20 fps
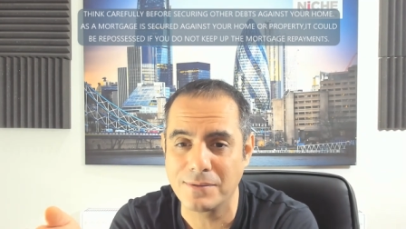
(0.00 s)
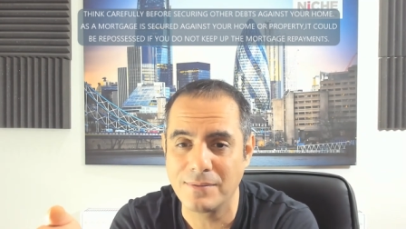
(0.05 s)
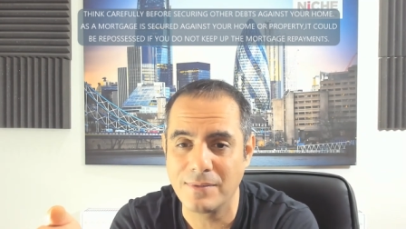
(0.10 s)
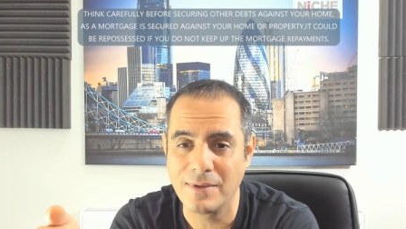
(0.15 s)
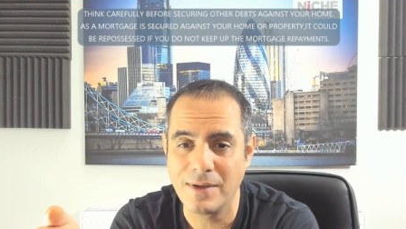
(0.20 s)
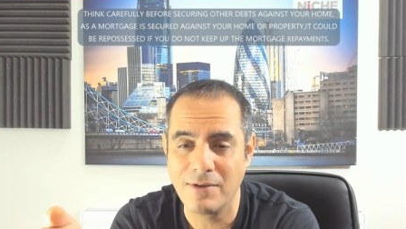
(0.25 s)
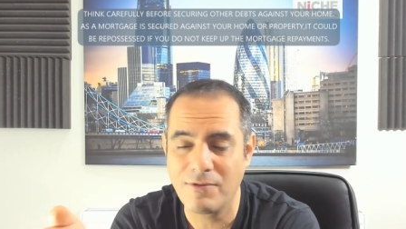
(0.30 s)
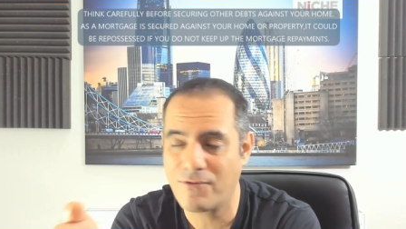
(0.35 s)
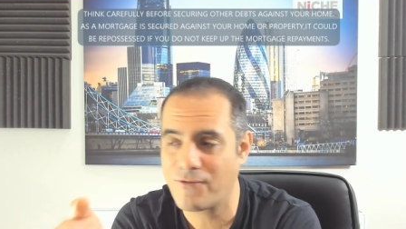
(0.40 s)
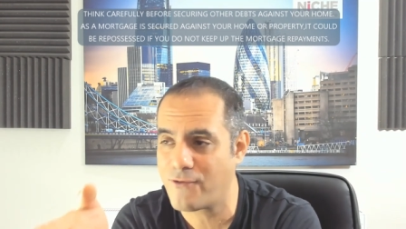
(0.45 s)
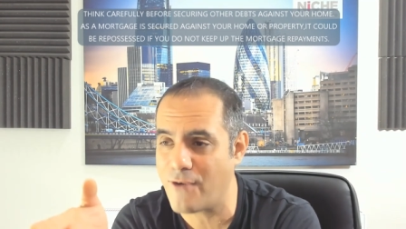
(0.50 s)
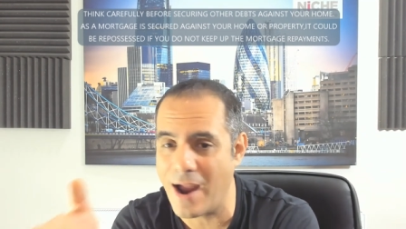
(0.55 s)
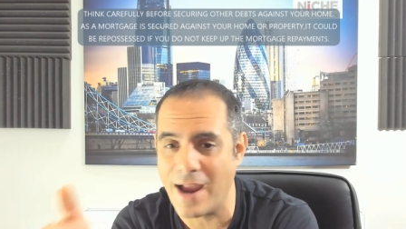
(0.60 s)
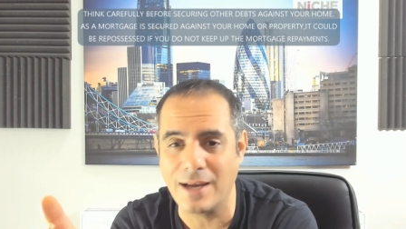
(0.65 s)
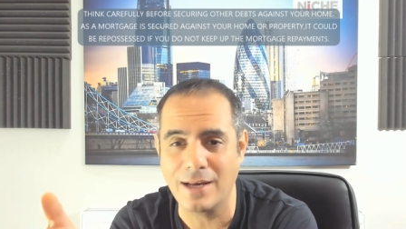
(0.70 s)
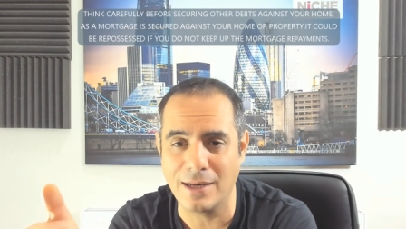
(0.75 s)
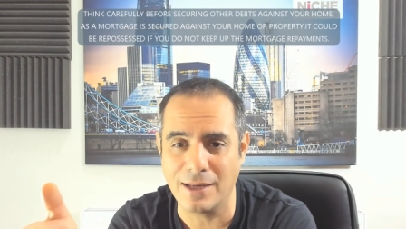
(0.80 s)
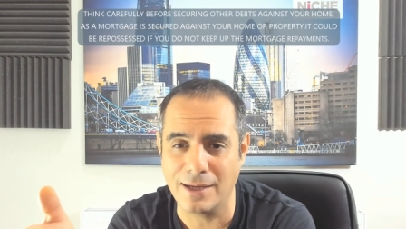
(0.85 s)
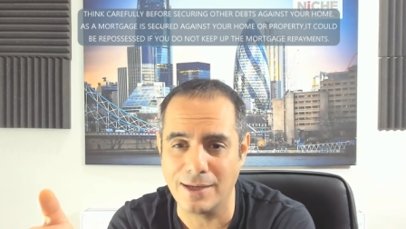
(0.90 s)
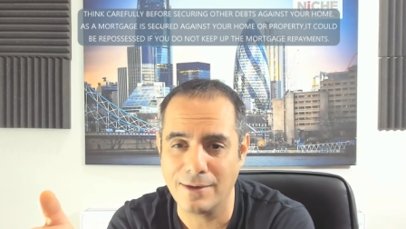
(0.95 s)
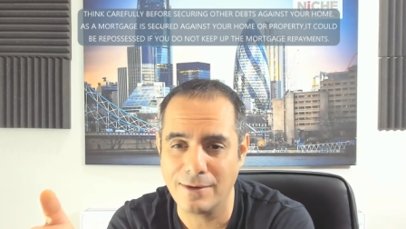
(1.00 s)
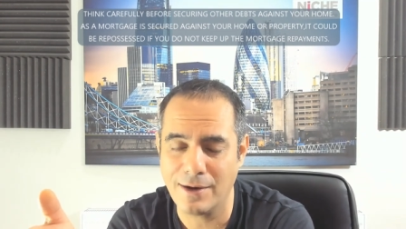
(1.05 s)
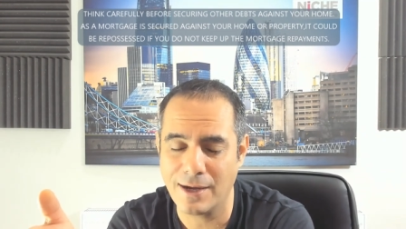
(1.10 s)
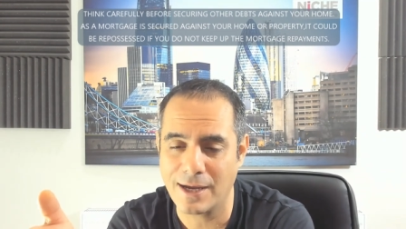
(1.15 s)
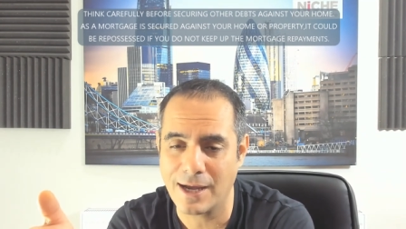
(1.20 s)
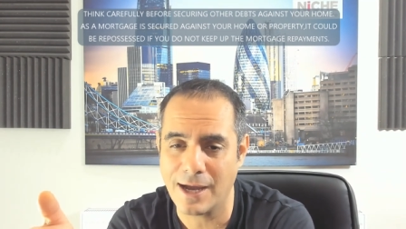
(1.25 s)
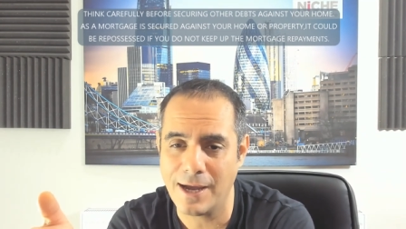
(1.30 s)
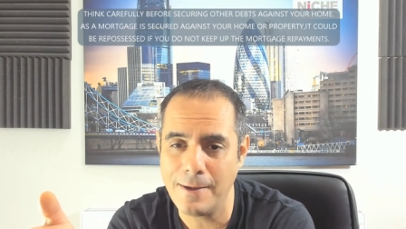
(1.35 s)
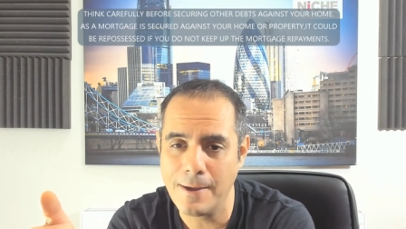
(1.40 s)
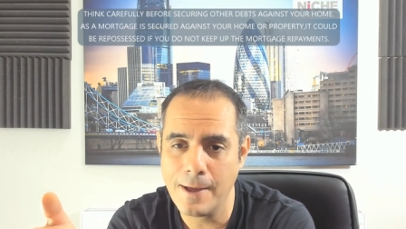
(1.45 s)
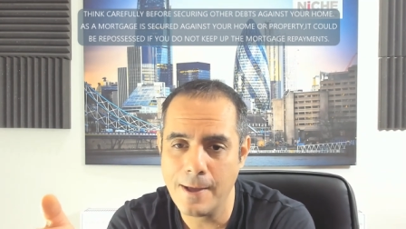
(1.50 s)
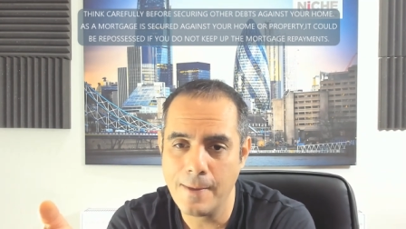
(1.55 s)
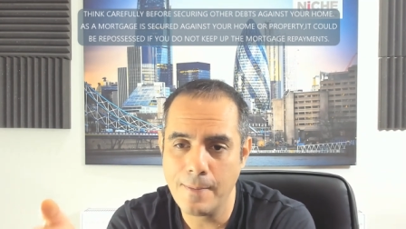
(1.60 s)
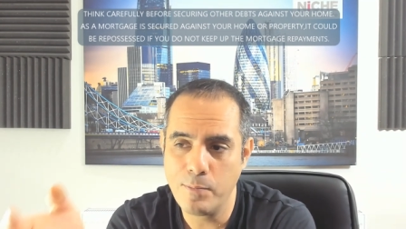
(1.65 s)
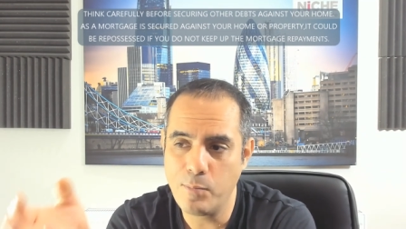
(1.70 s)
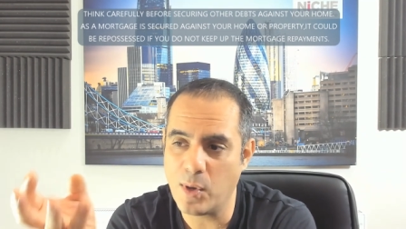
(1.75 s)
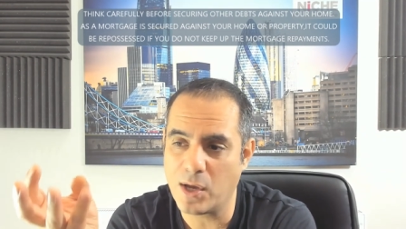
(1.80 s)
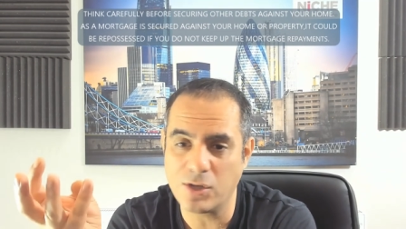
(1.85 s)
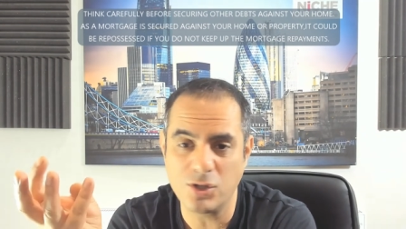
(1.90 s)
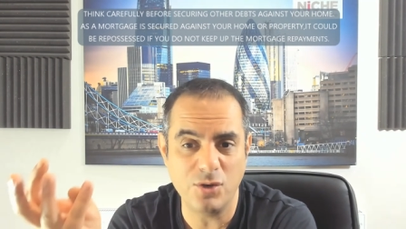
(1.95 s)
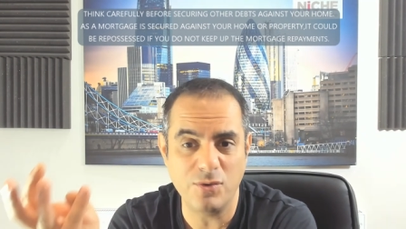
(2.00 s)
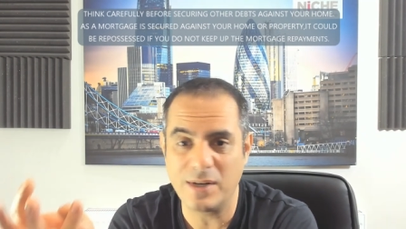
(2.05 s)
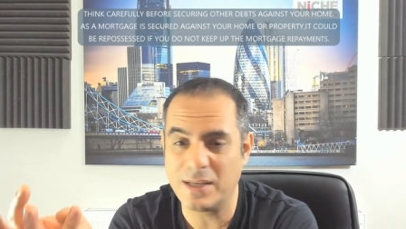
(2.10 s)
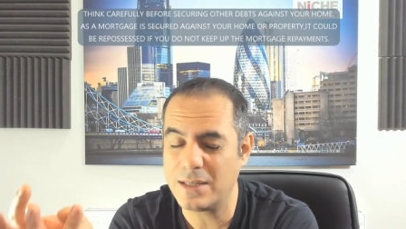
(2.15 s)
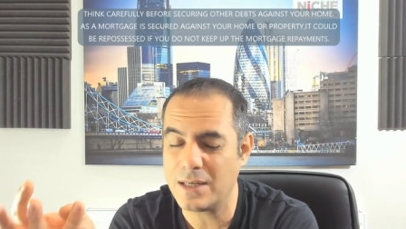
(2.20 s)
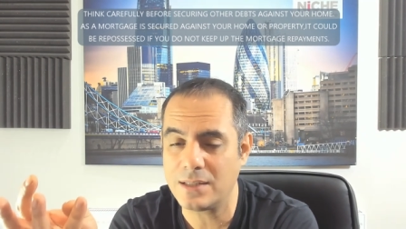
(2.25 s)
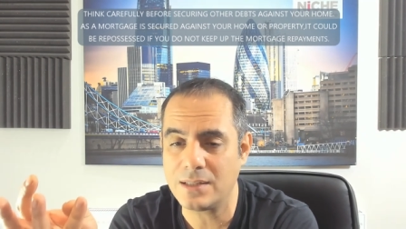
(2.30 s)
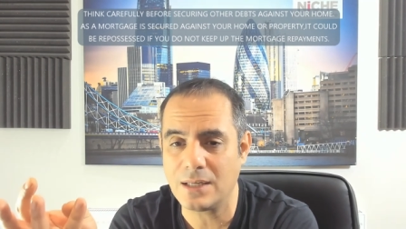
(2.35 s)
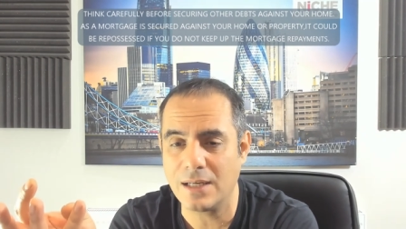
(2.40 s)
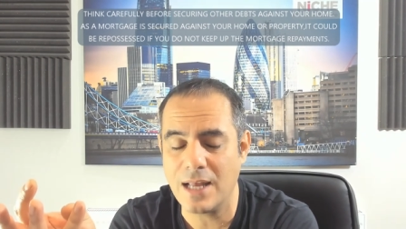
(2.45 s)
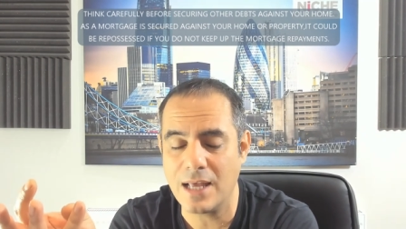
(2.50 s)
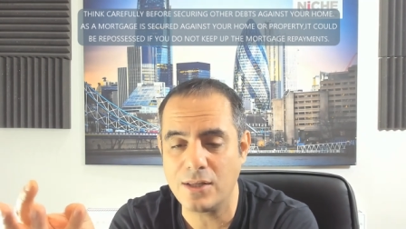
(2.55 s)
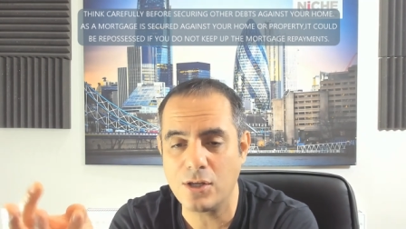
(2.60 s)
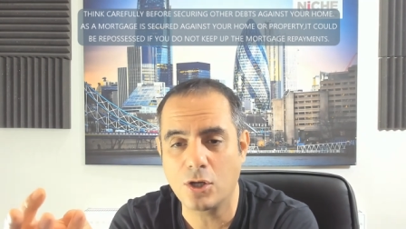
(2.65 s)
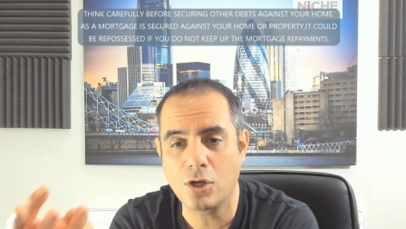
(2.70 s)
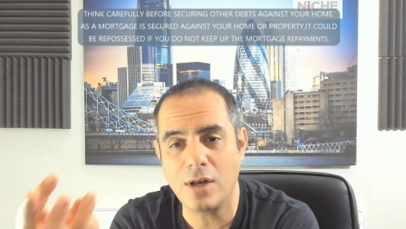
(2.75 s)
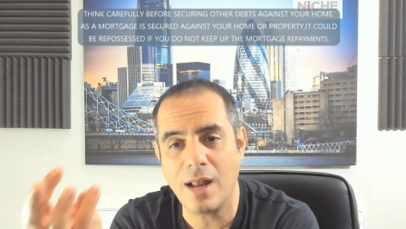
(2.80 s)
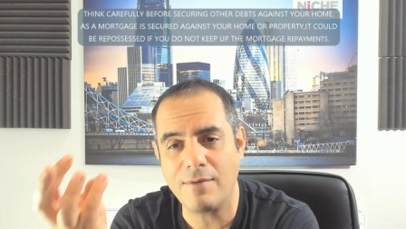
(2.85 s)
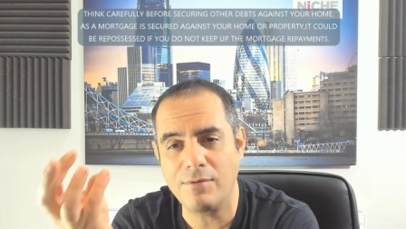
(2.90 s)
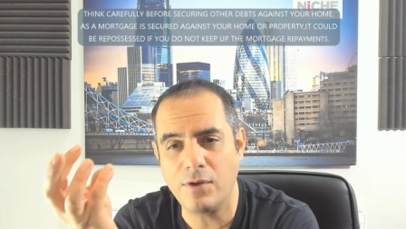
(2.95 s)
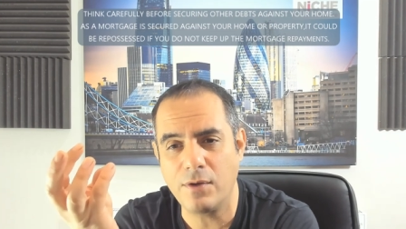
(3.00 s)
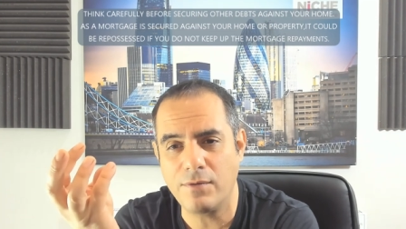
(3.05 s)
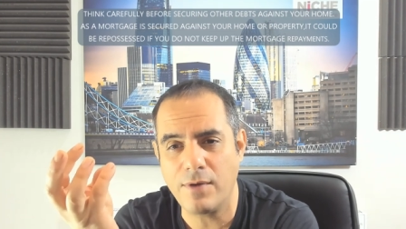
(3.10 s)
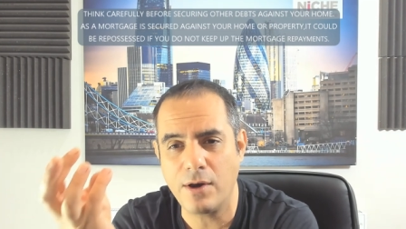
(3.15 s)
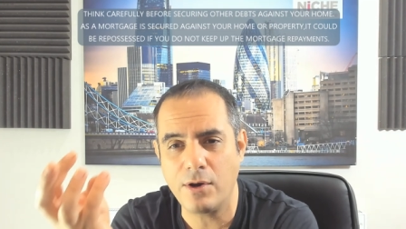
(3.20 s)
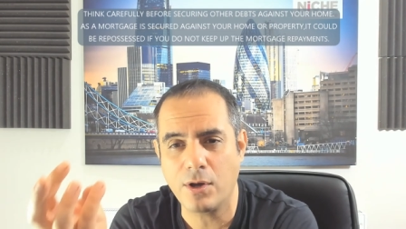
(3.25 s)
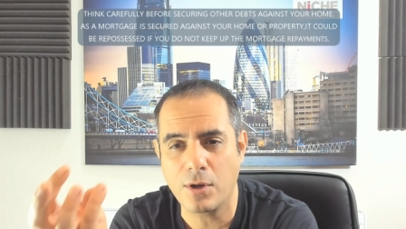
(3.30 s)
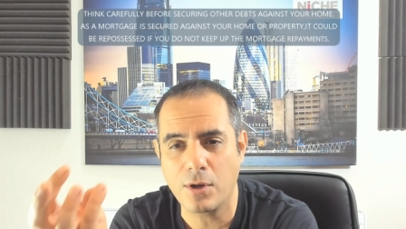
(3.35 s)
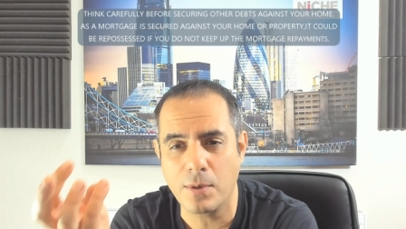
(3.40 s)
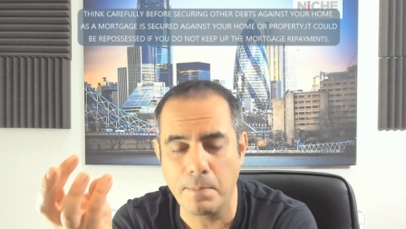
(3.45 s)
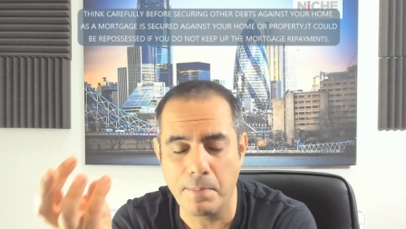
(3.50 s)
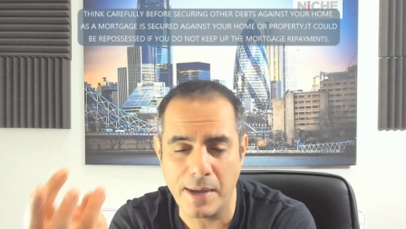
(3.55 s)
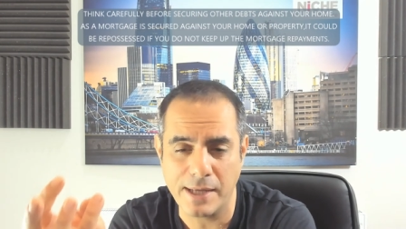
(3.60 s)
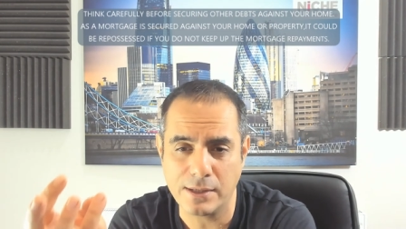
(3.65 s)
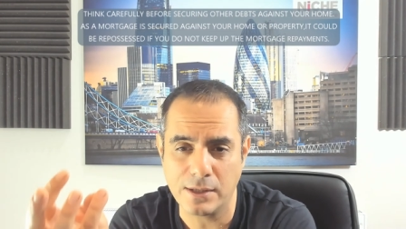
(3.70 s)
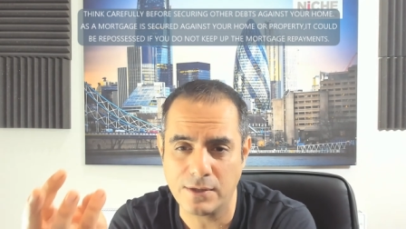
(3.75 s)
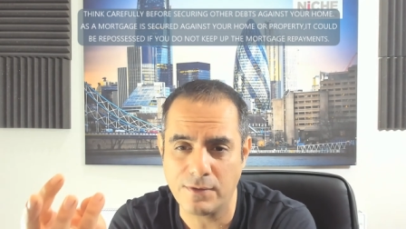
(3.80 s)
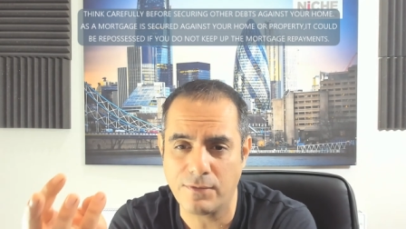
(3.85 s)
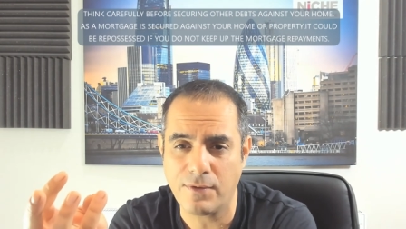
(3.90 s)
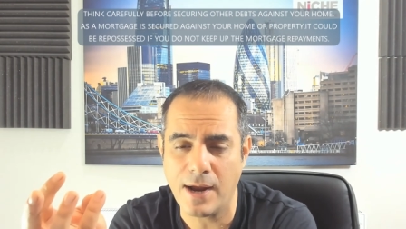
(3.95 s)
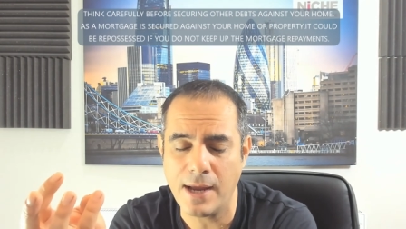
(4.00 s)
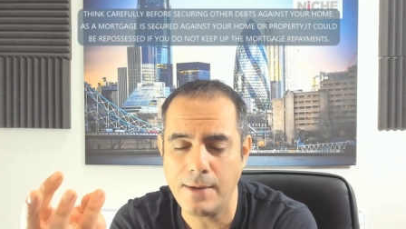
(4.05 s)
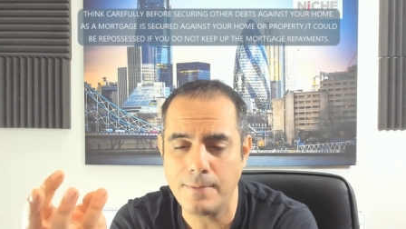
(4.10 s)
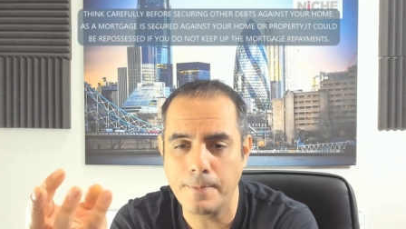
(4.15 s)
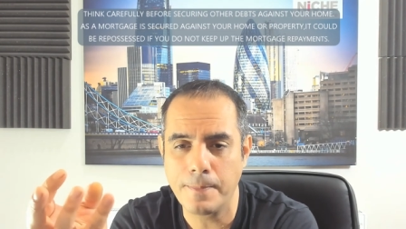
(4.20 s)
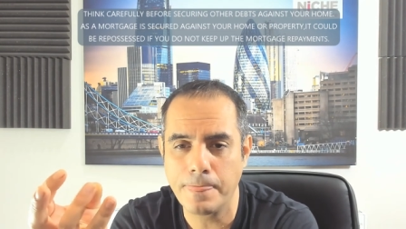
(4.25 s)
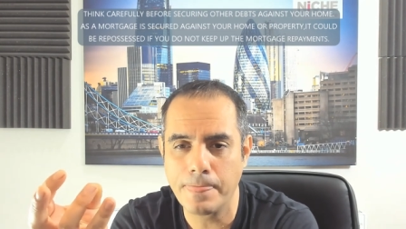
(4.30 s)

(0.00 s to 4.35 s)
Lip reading: frankly, okay? Because your existing lender could have you a very competitive rate.